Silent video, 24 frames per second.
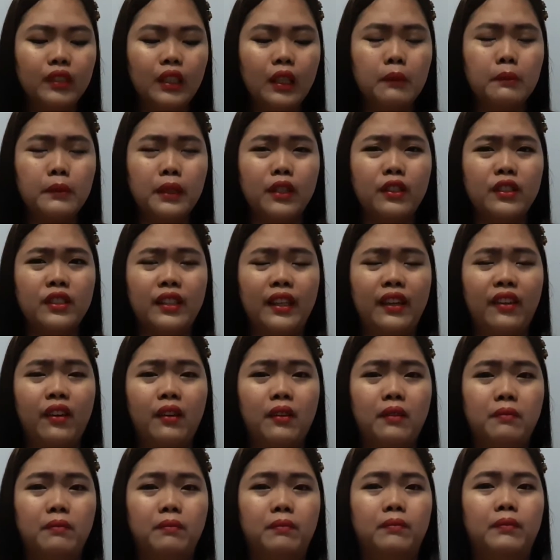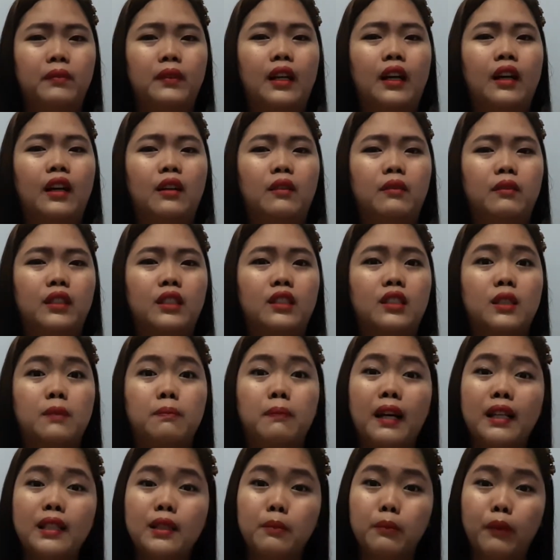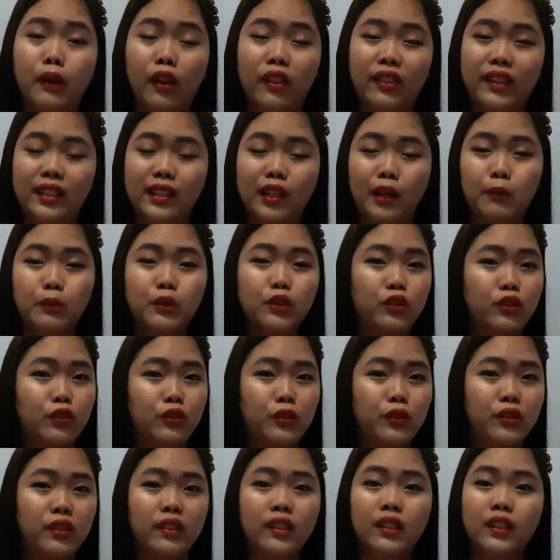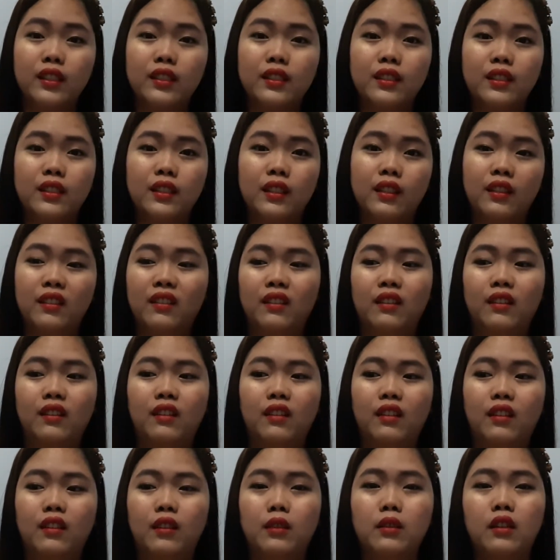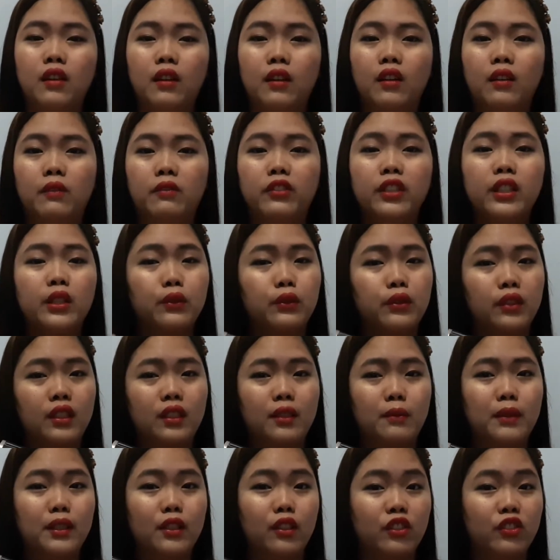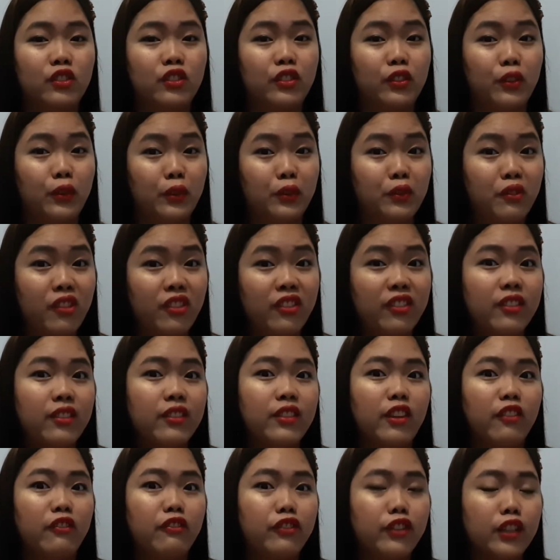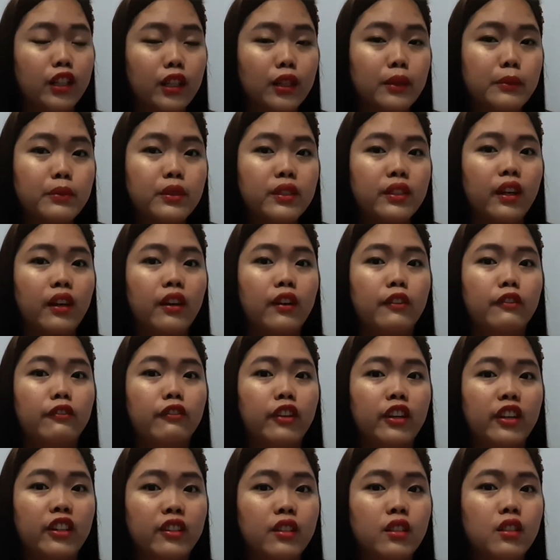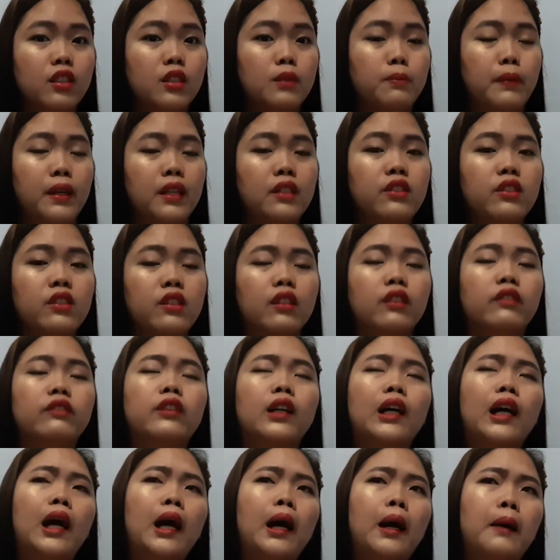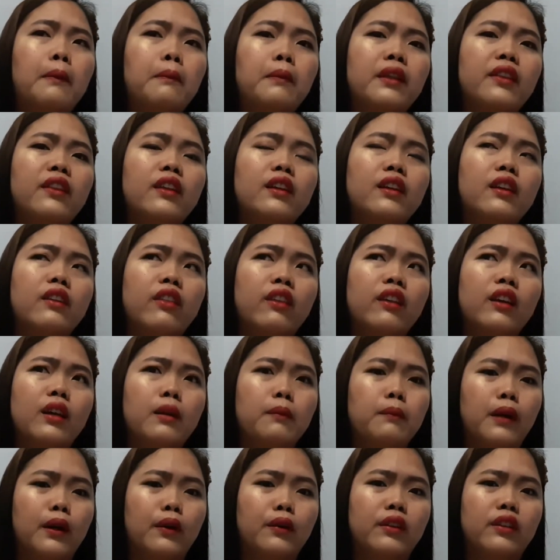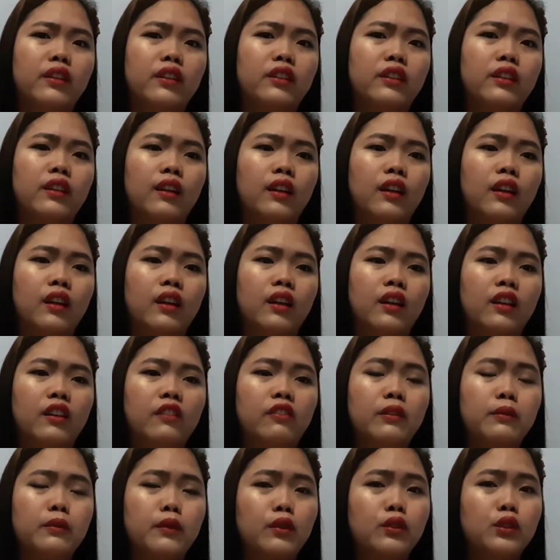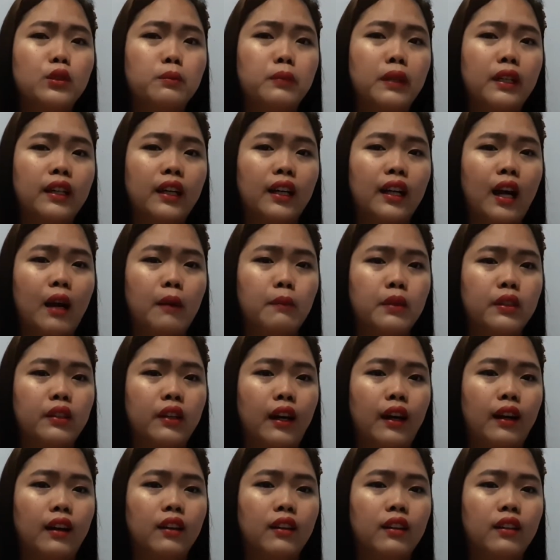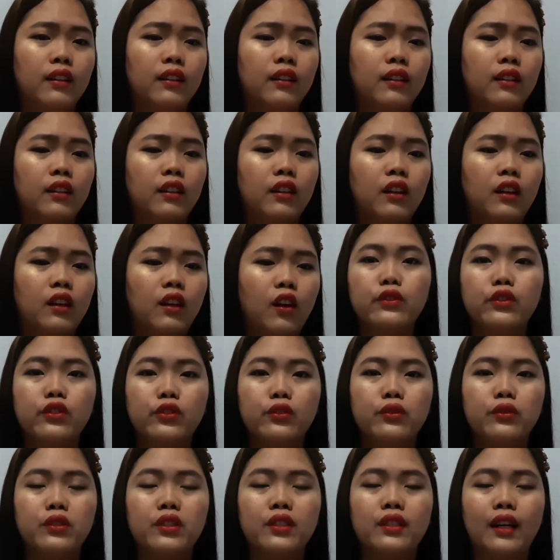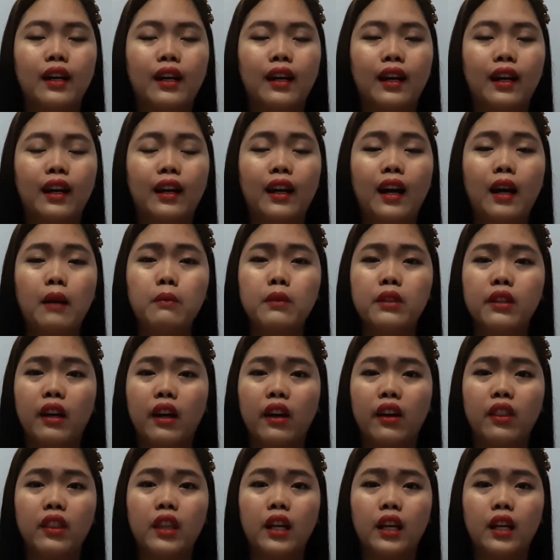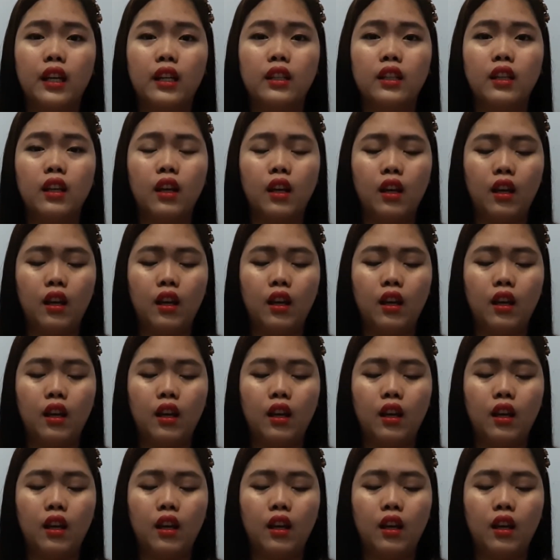it's possible that I won't use this frequently because you know the films are very expensive. But then I think about it, if I'm going to buy a camera, I'll choose a camera that